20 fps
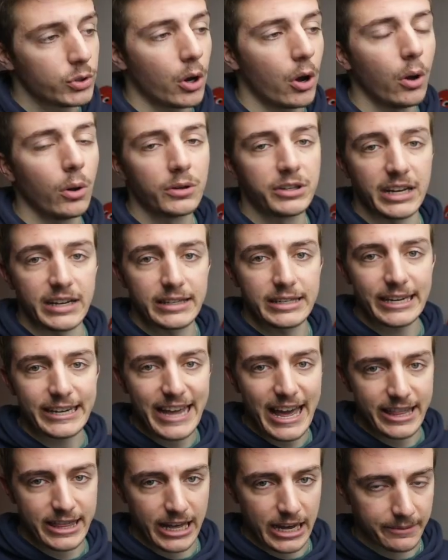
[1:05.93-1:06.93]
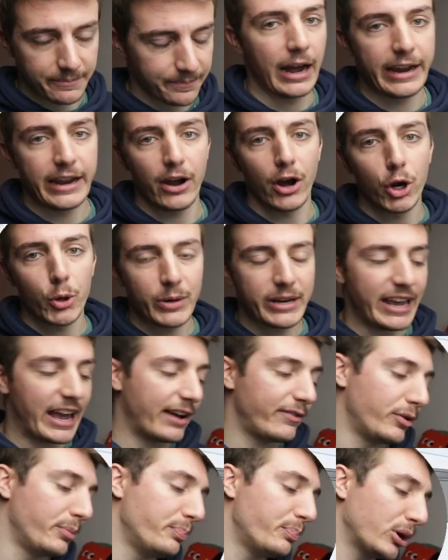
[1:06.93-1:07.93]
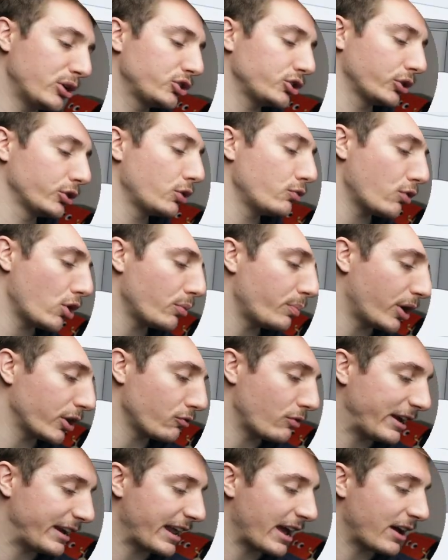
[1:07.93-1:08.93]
to hold it together. I already have a bunch on the robot right